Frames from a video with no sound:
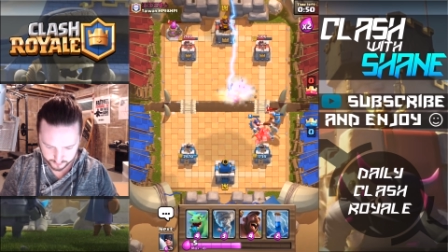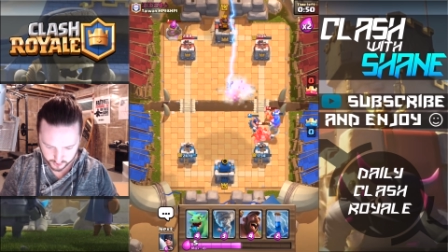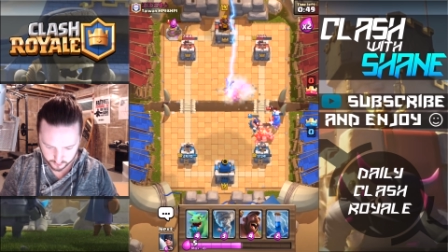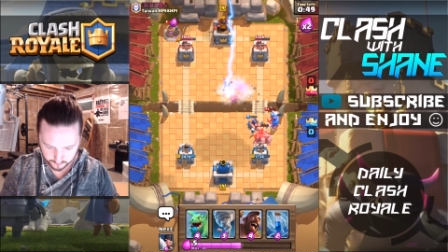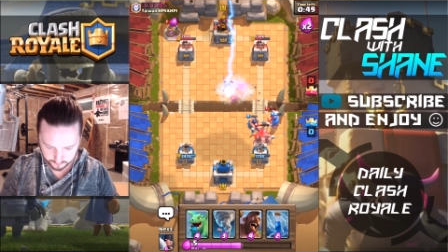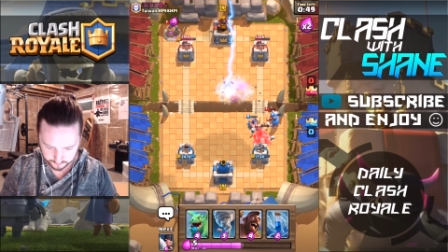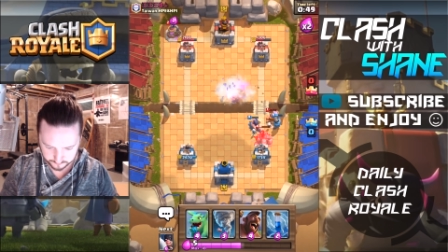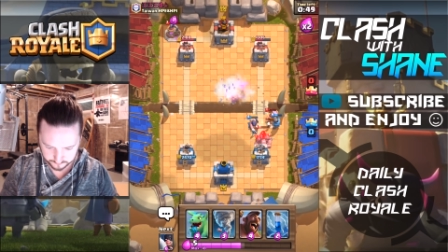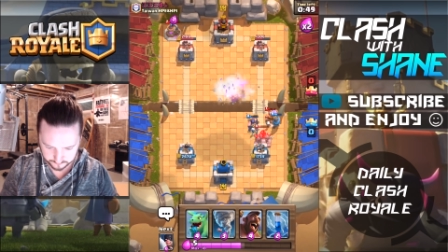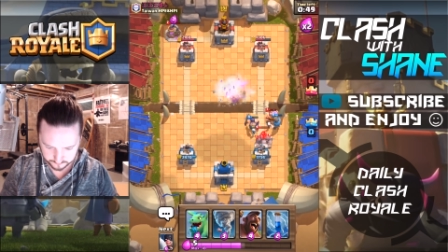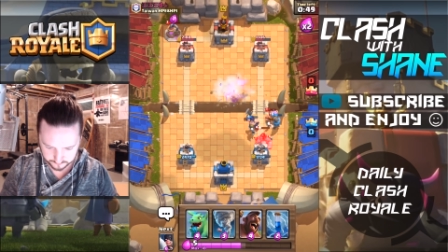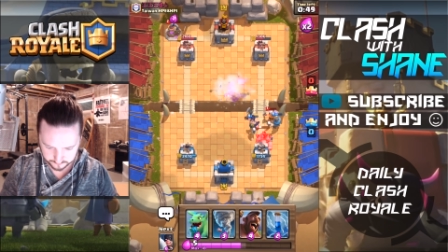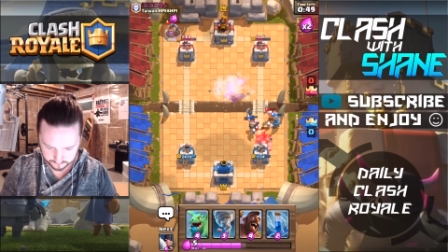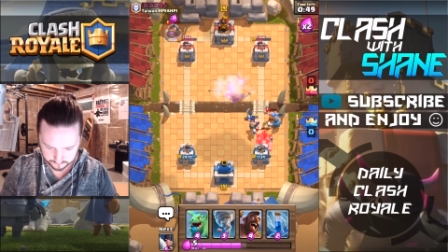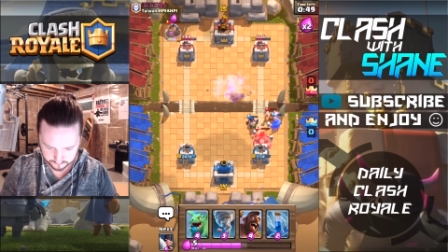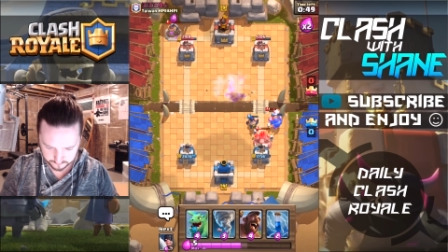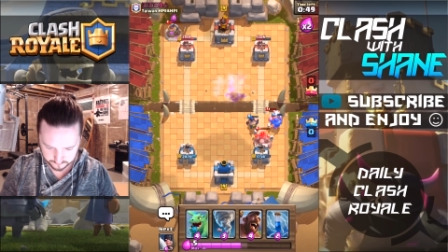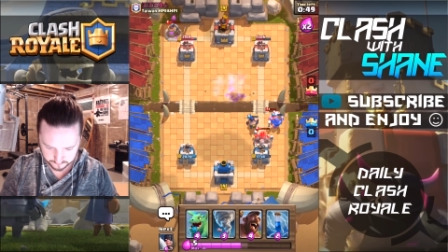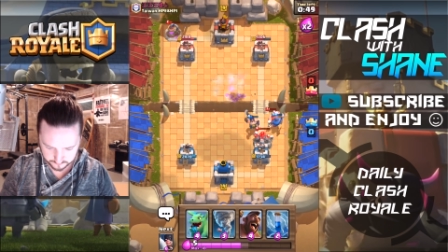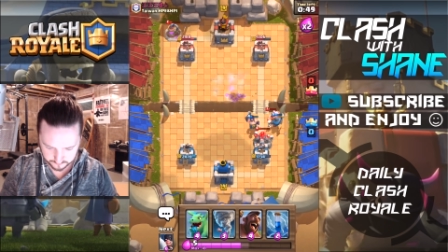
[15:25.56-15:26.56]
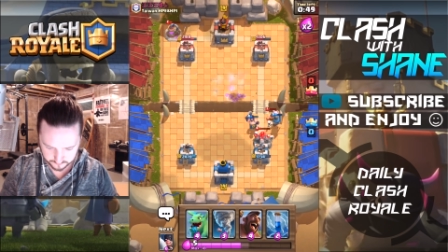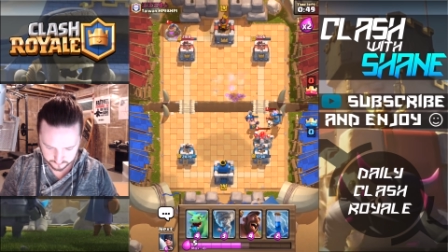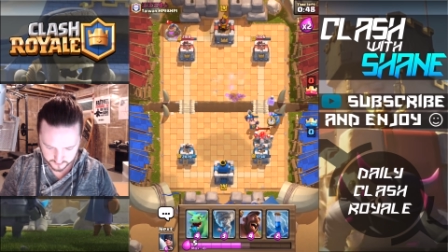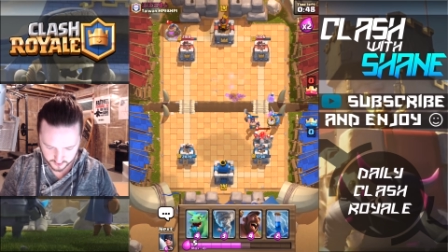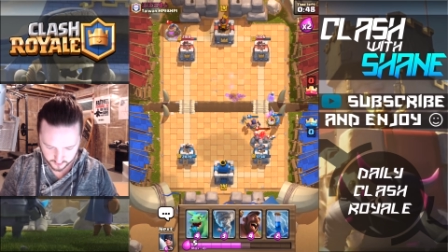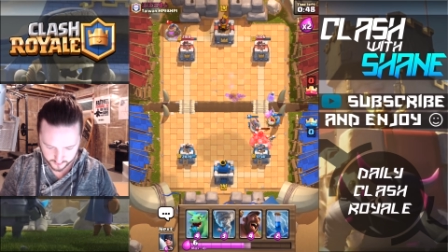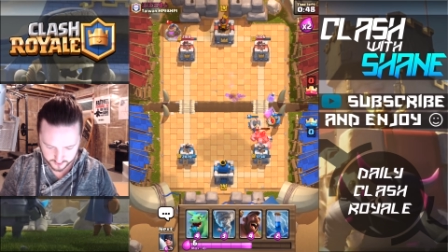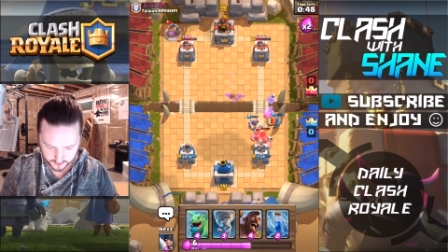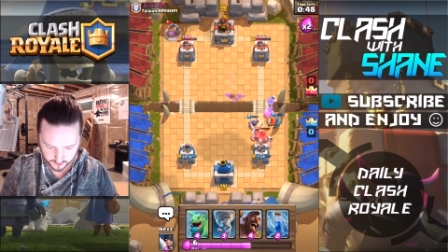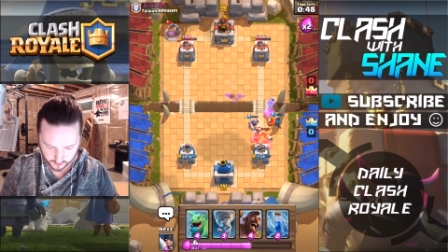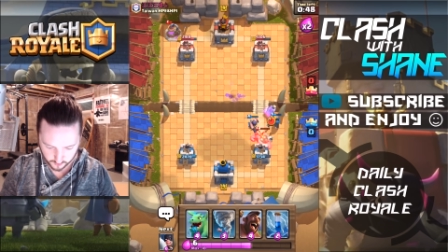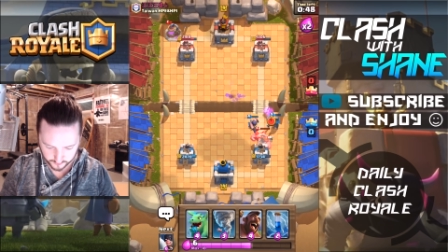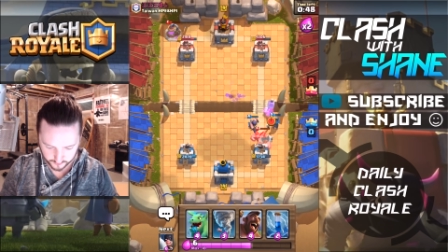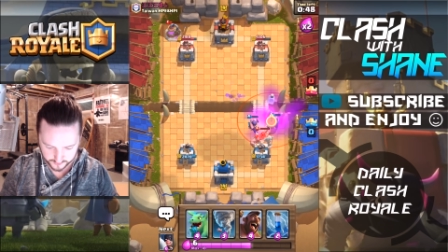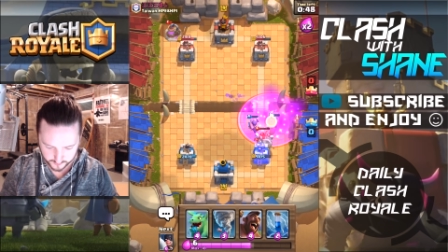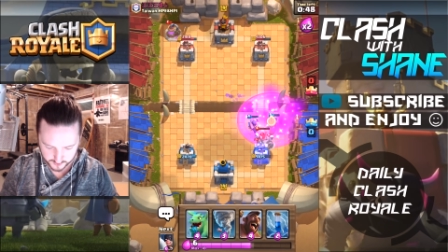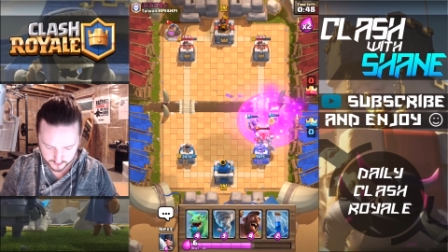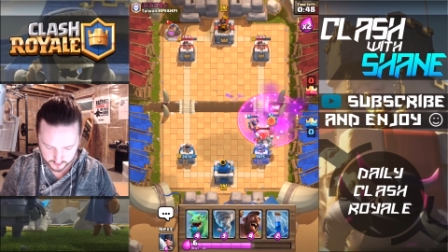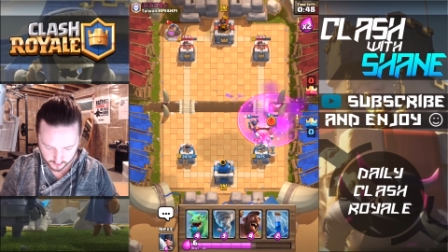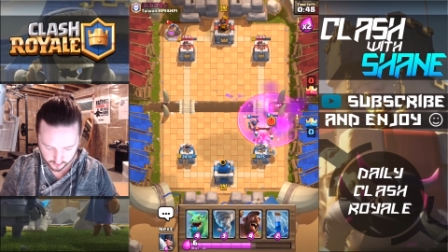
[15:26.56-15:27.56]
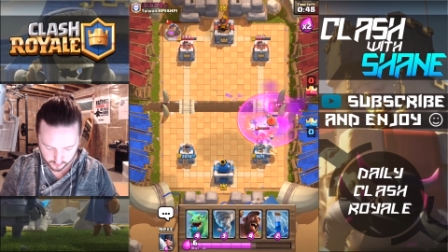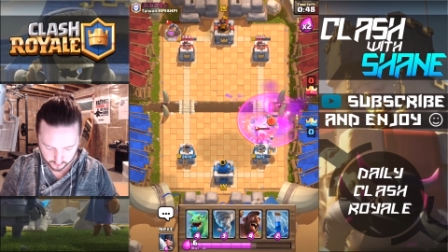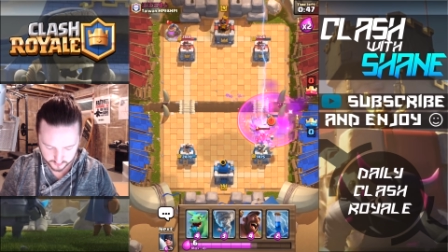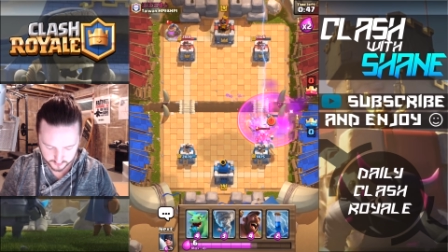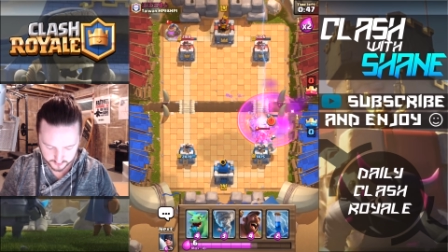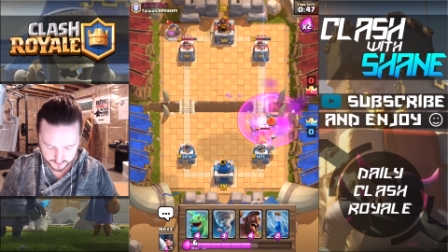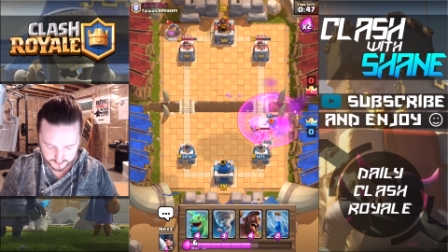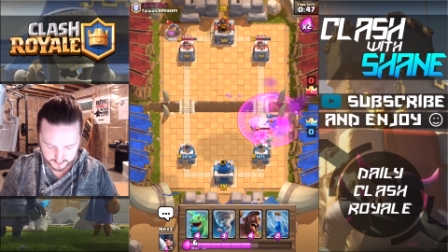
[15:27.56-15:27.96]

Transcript: boom. There we go, there we go.